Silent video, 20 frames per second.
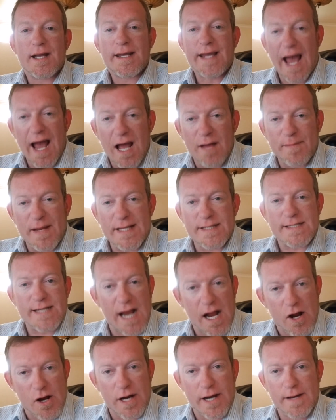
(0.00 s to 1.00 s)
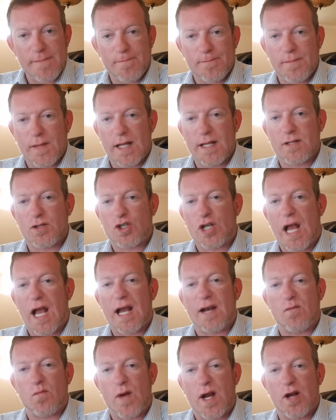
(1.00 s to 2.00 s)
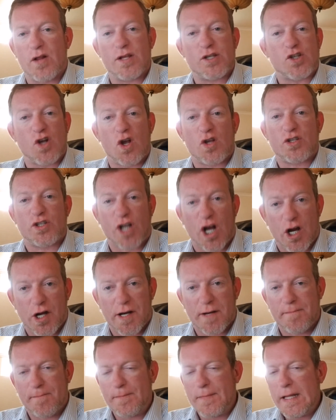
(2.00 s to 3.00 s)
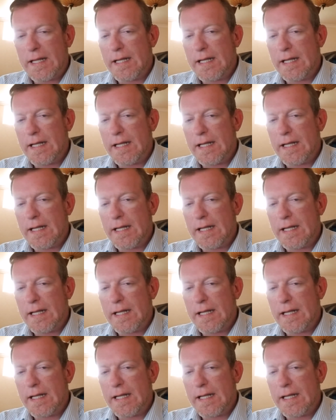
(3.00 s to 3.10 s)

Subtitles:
commentary inside where this all started,